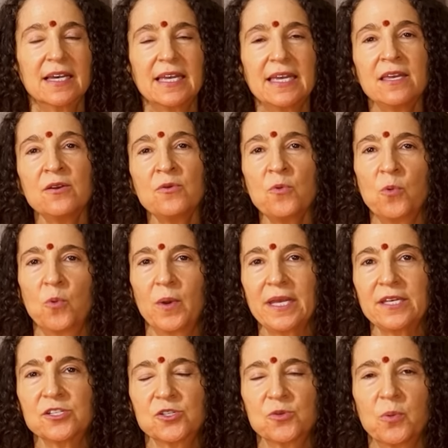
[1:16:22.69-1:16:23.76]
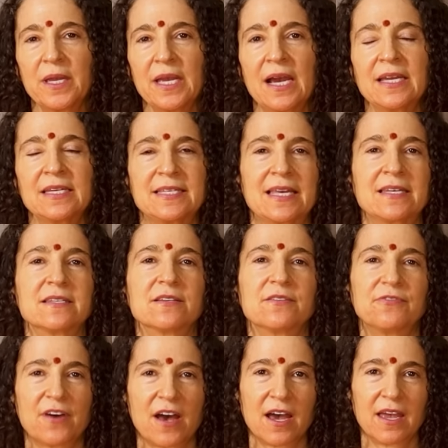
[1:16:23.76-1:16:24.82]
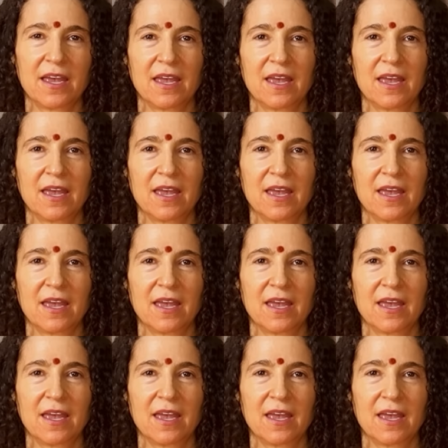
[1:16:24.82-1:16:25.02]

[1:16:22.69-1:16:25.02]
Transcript: in which we identify